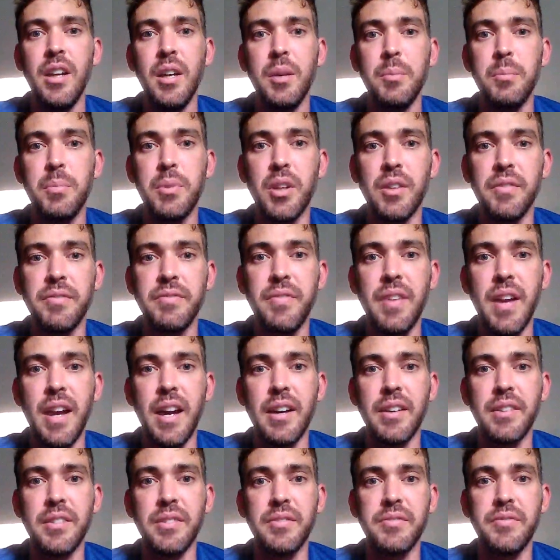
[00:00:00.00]
But I've
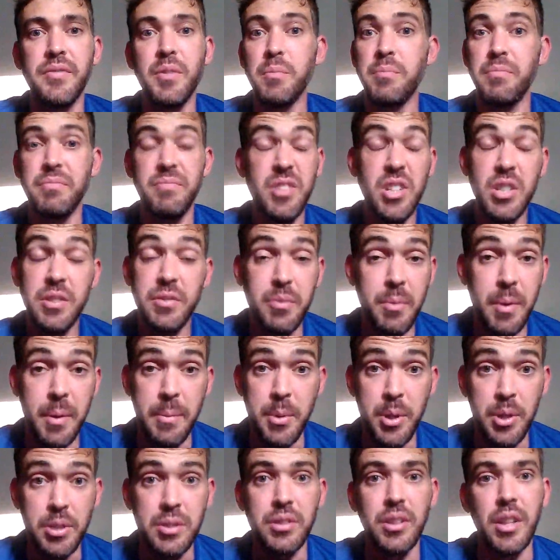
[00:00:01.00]
found, for me
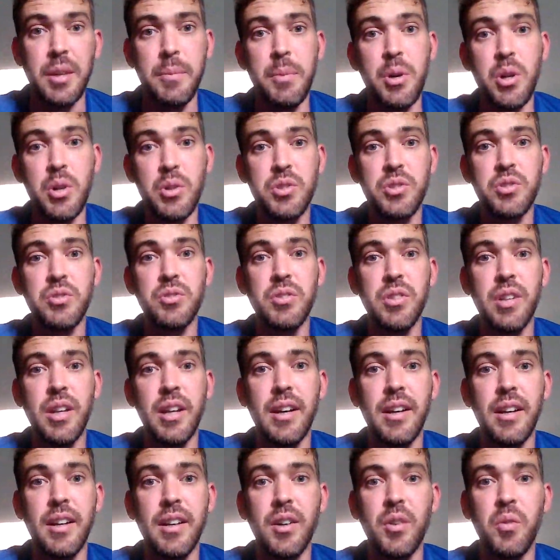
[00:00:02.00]
personally, most
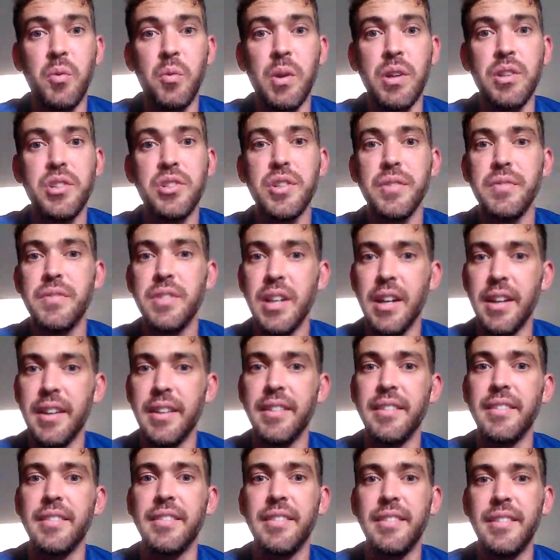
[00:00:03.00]
once a
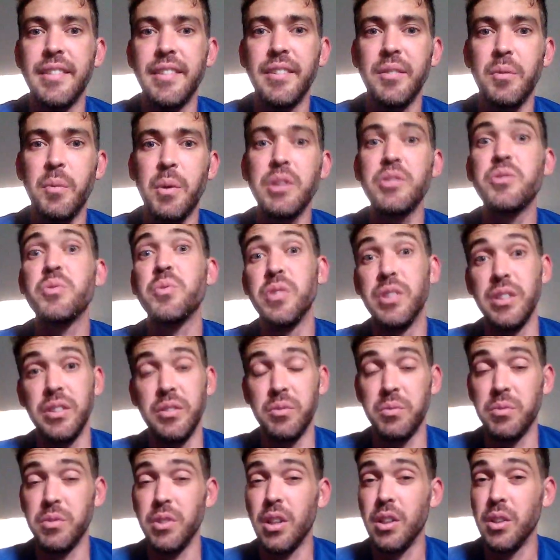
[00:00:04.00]

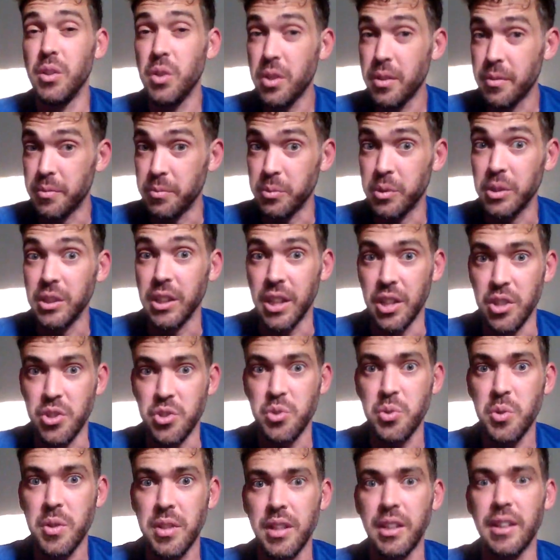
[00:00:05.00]
lot of them really
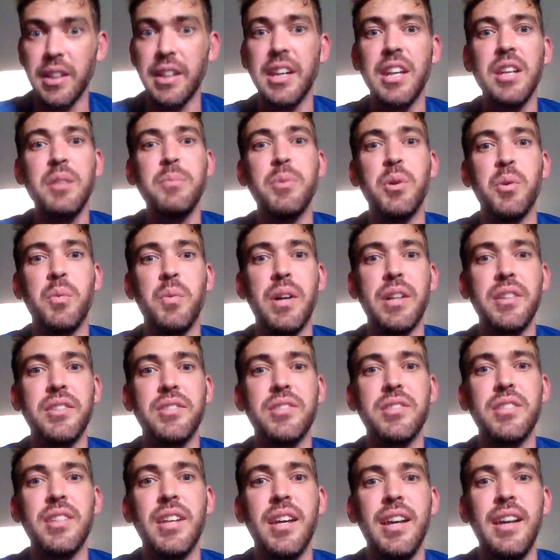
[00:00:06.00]
enjoy the licking, but
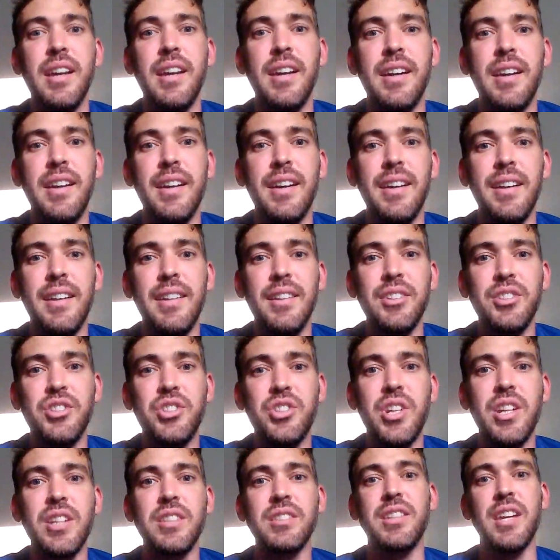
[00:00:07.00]
once
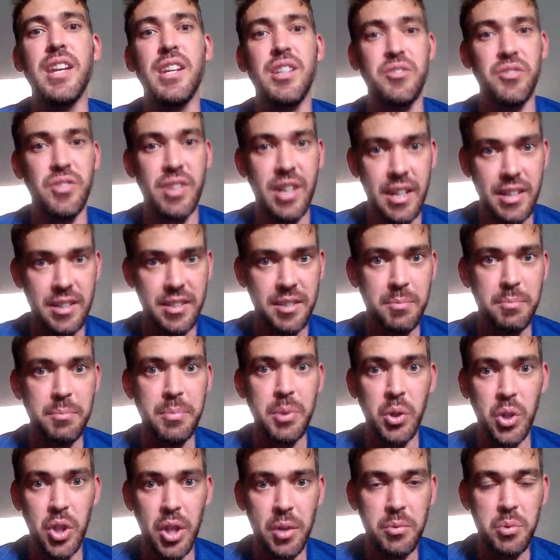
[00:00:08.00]
she is getting ready to
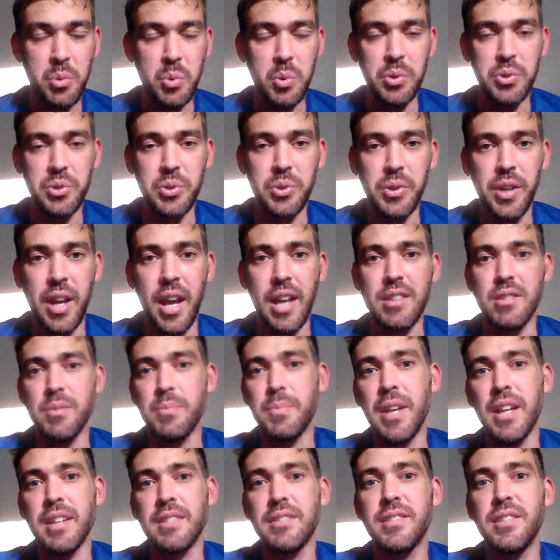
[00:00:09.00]
build up towards orgasm,
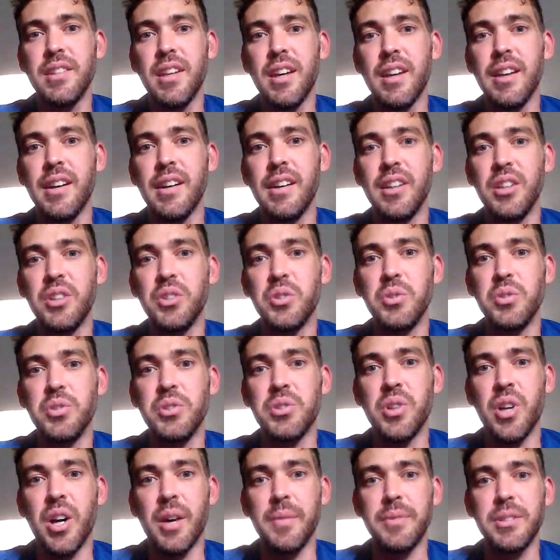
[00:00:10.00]
that's a good
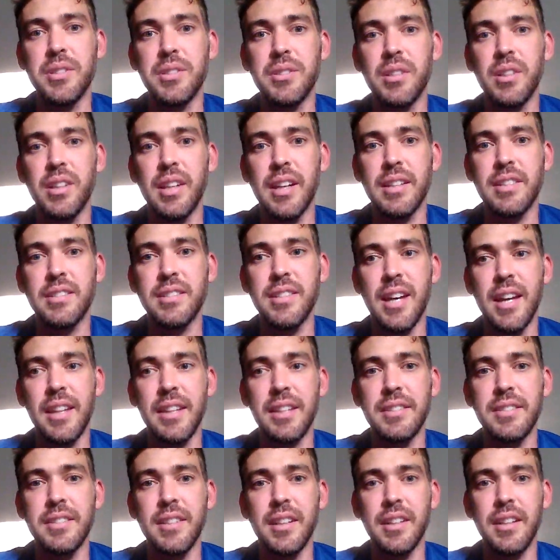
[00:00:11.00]
time to sort of like start
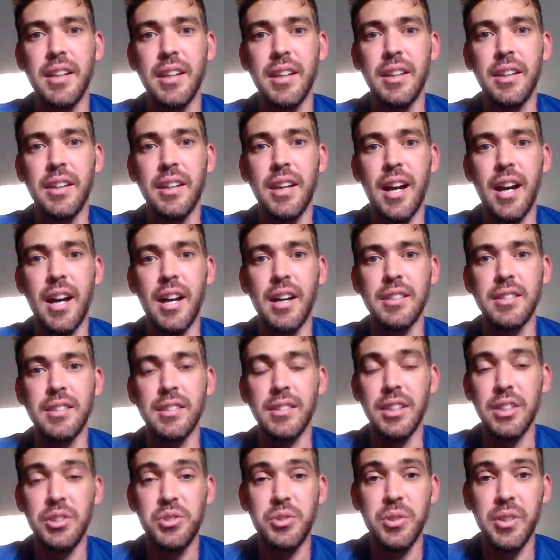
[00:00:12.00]
the sucking. It's
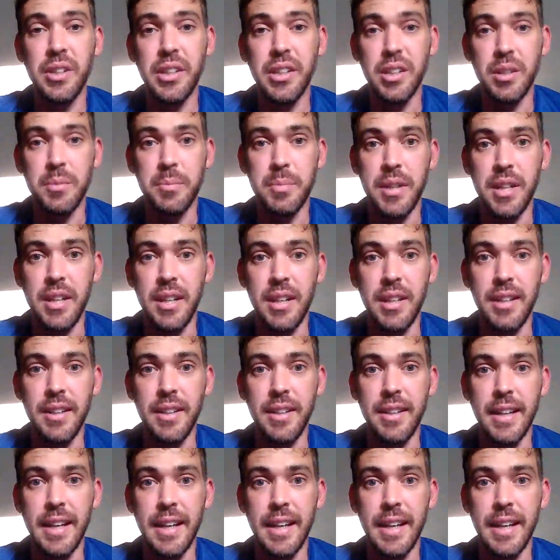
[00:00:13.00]
literally going to be,